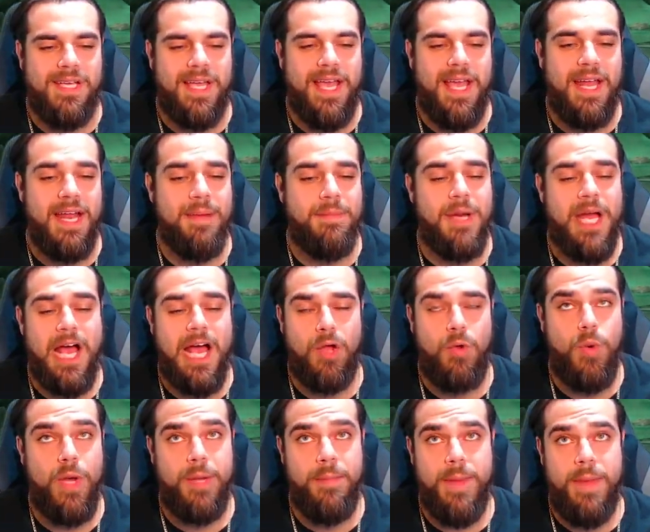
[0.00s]
And I'm not
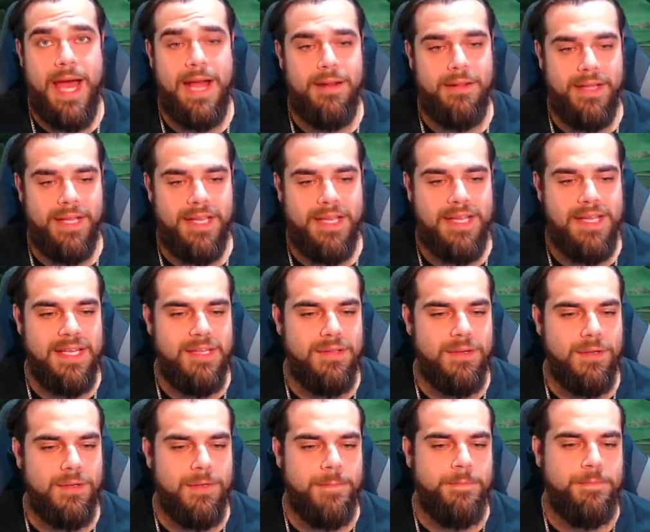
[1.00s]
quick battling it
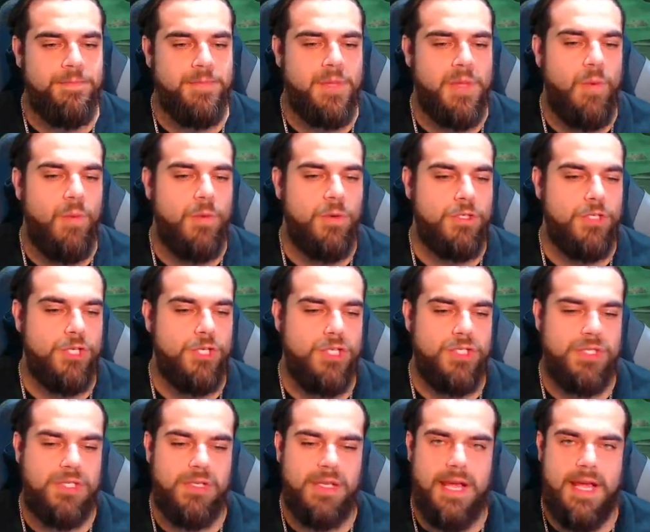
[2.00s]
either. We're
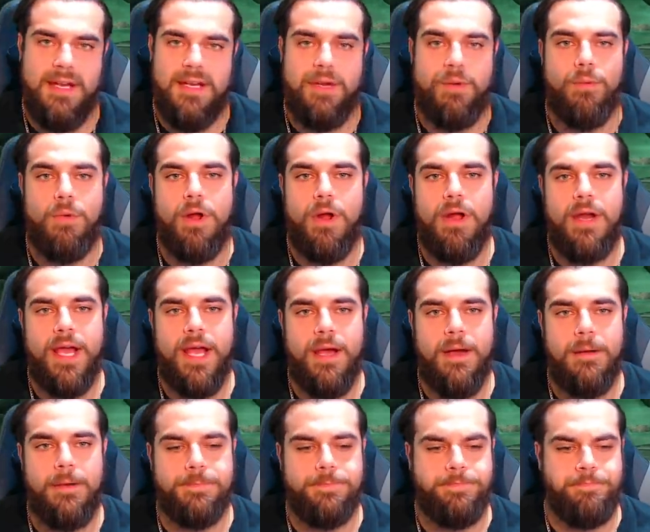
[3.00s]
just letting it run
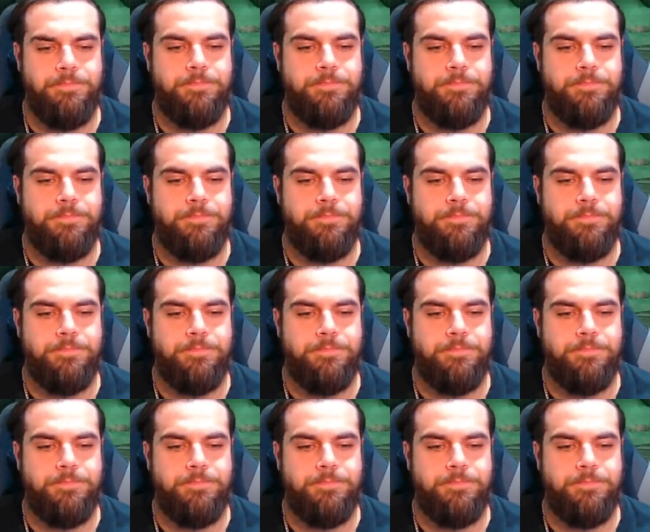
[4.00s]
out.